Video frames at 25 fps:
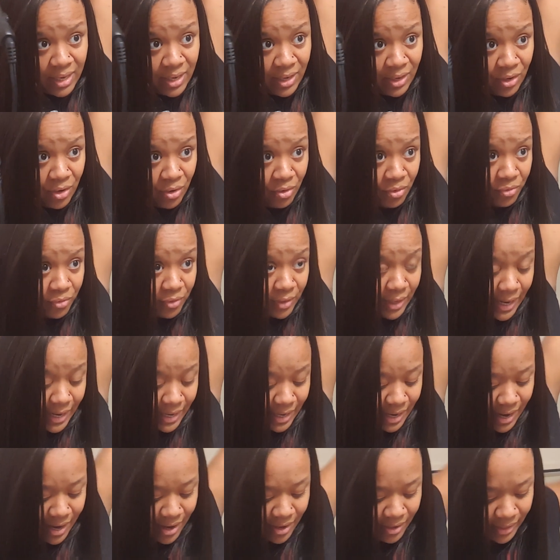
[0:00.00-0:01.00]
And you
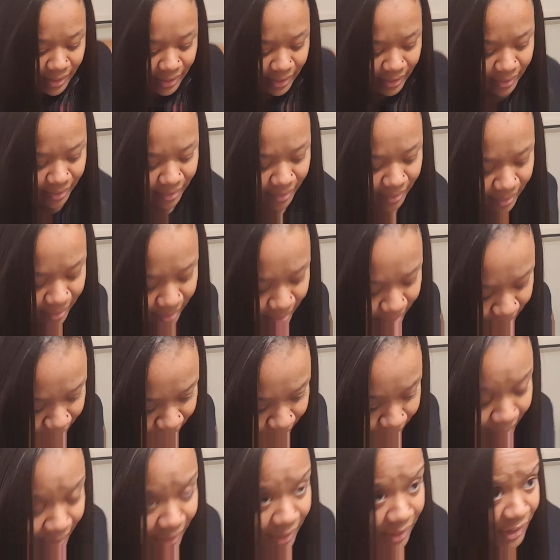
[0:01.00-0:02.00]
flat iron it
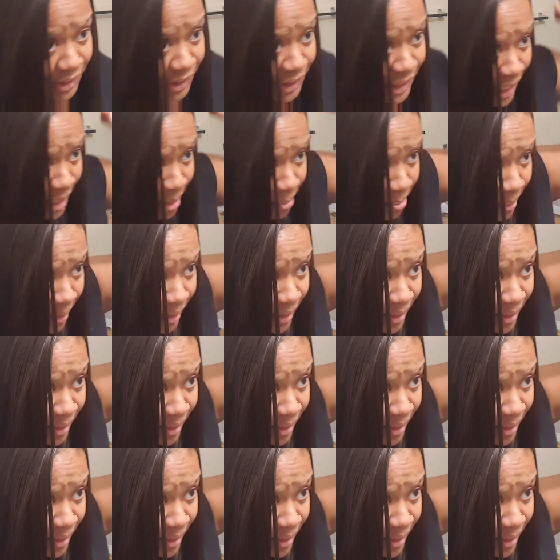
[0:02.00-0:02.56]
with the shape